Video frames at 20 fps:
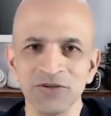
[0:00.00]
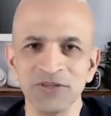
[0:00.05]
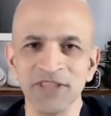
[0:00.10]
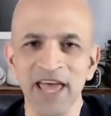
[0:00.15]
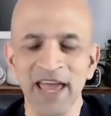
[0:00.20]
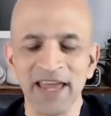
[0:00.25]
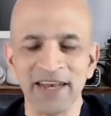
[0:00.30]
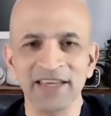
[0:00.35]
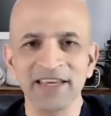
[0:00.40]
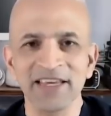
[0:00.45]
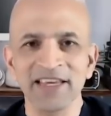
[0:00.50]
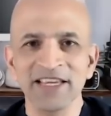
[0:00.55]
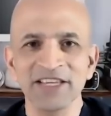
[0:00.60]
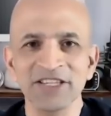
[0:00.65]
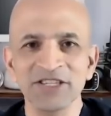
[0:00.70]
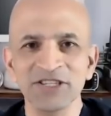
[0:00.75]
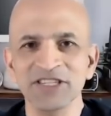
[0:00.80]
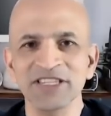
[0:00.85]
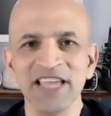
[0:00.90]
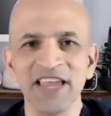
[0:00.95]
do that
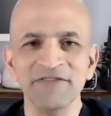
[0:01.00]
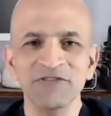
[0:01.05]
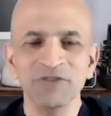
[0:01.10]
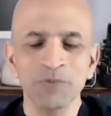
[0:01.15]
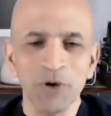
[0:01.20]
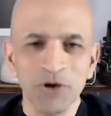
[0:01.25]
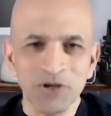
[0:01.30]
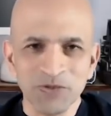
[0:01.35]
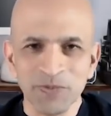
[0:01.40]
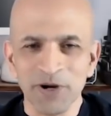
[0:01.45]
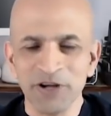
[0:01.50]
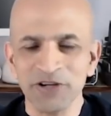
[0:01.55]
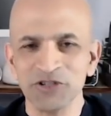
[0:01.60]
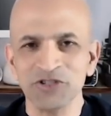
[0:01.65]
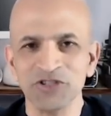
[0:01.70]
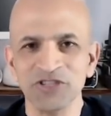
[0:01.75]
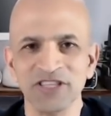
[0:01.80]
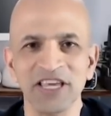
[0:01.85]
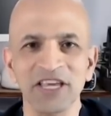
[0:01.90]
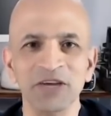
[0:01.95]
is to save the most
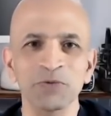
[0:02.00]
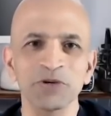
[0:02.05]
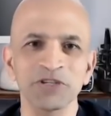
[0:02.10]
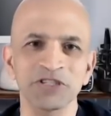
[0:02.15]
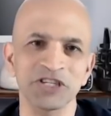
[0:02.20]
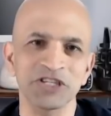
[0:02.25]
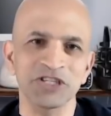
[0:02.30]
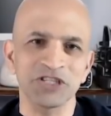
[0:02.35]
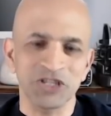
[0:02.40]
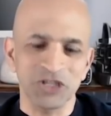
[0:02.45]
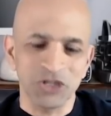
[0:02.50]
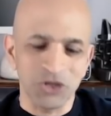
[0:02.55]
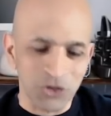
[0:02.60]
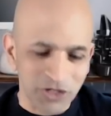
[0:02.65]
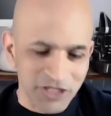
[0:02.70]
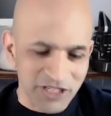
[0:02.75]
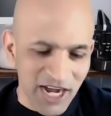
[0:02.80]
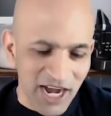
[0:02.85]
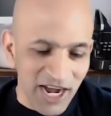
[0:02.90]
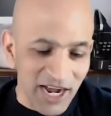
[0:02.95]
precious thing, which is
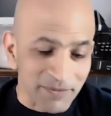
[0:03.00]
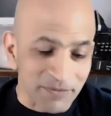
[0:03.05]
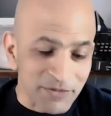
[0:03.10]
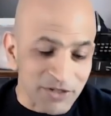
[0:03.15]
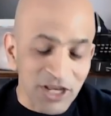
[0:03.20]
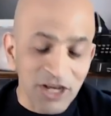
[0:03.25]
your time.